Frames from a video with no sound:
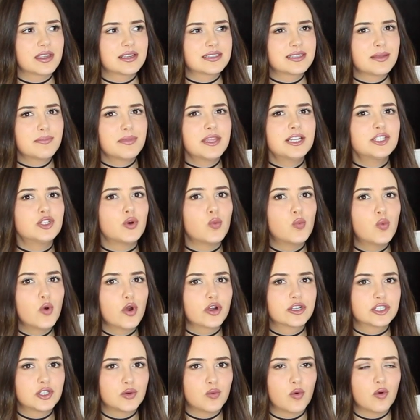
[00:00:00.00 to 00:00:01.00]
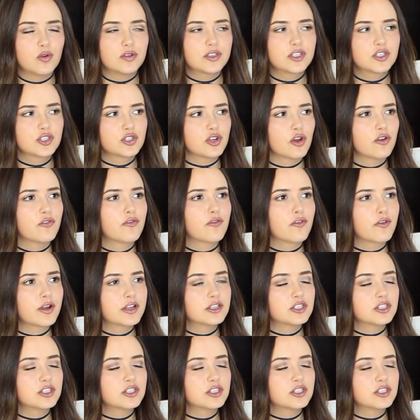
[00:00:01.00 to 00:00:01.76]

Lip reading: something to work towards. So for